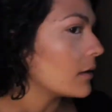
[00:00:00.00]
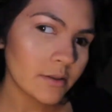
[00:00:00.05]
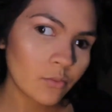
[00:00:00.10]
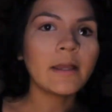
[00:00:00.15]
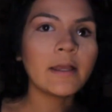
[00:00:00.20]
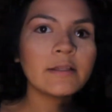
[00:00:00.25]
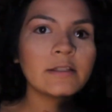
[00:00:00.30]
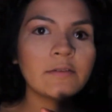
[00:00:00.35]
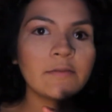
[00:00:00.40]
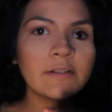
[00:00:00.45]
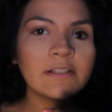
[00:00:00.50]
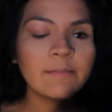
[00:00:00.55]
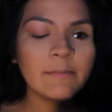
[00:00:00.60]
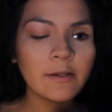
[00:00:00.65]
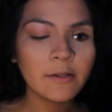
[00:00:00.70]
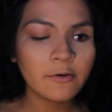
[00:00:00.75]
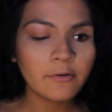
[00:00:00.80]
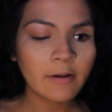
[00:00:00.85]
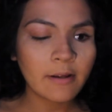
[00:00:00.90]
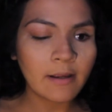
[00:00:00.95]
Okay, and to fix
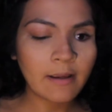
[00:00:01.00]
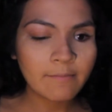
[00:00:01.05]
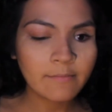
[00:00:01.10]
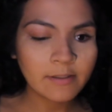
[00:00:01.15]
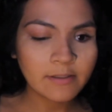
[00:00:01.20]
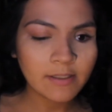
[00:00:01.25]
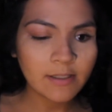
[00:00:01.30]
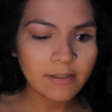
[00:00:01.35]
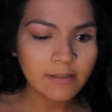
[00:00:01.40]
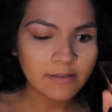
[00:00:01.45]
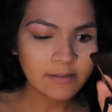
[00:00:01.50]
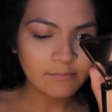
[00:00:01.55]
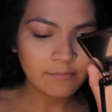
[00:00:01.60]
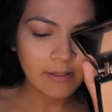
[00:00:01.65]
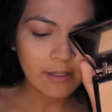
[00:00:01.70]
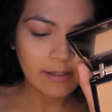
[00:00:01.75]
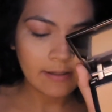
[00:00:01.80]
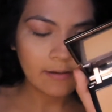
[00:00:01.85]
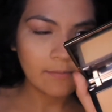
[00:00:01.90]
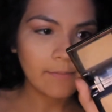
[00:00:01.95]
my under eye, I'm going to take some
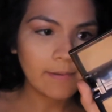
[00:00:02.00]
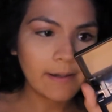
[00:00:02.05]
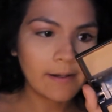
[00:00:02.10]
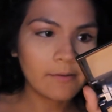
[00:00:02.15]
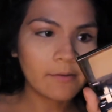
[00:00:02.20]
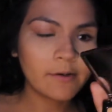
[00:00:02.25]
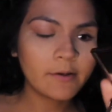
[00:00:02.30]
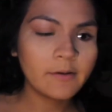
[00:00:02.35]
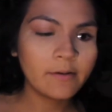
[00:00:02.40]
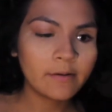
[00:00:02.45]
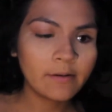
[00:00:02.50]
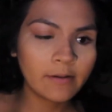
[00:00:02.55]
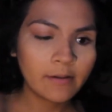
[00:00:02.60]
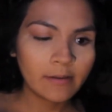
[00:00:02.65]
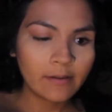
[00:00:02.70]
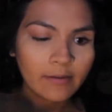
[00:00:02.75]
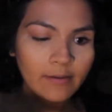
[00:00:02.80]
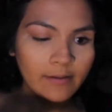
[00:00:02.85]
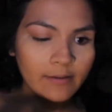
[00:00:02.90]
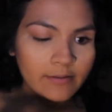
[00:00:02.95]
Naked powder
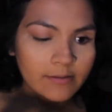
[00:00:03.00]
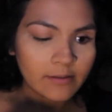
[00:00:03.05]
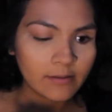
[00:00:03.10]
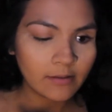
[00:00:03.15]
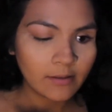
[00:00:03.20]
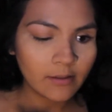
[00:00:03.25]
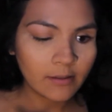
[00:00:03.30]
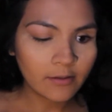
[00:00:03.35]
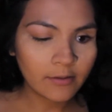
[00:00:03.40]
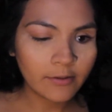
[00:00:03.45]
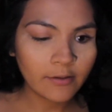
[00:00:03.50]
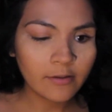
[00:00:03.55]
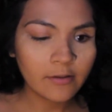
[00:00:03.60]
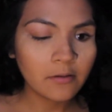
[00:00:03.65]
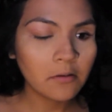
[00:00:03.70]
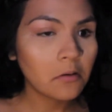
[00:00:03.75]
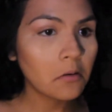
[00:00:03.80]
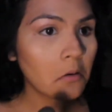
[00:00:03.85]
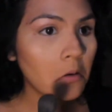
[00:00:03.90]
that is colored.